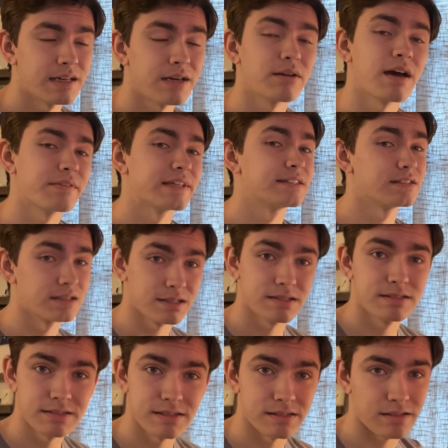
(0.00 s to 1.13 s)
I don't have a
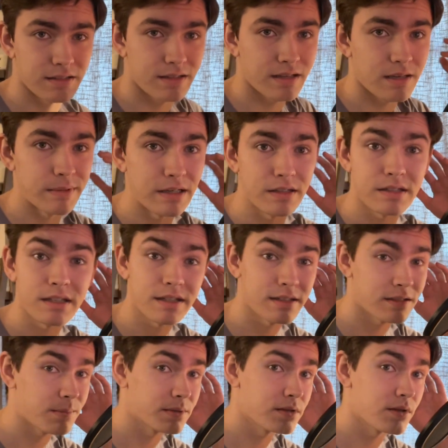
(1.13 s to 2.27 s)
ton to say about this
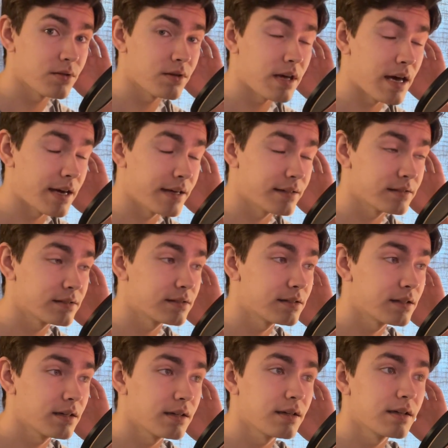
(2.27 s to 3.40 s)
episode as
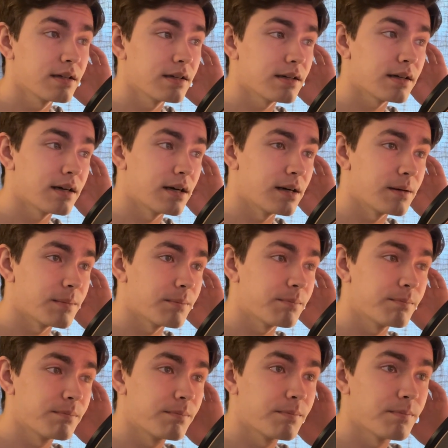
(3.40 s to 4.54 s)
um,
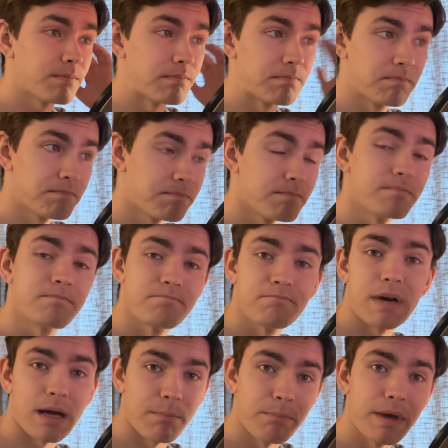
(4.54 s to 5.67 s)

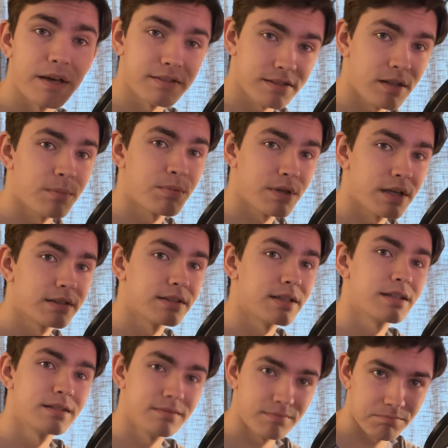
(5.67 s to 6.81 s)
I basically predicted
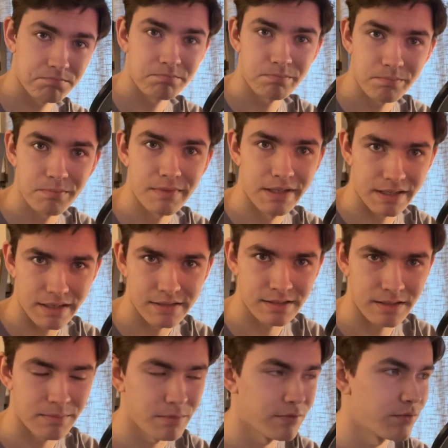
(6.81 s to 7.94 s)
it, like I
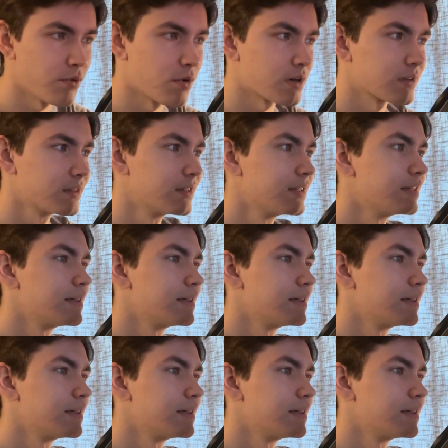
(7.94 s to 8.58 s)
said before.